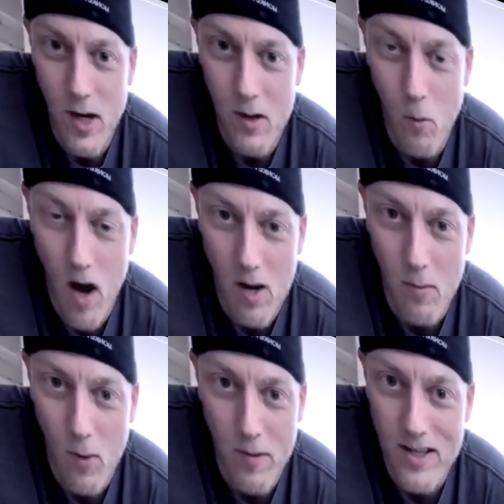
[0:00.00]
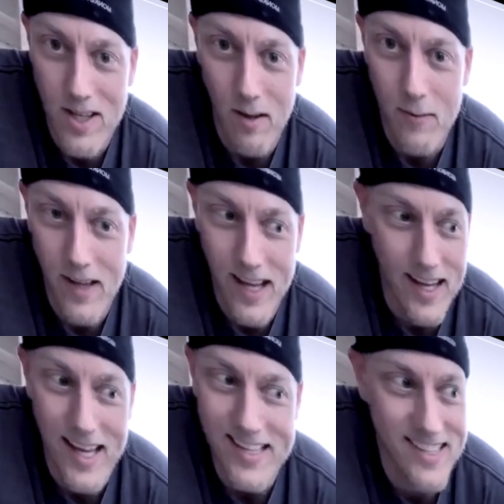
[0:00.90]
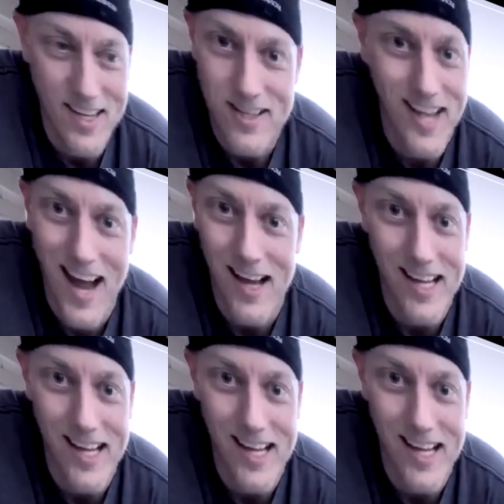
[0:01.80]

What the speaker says: waterboard myself, and it does not.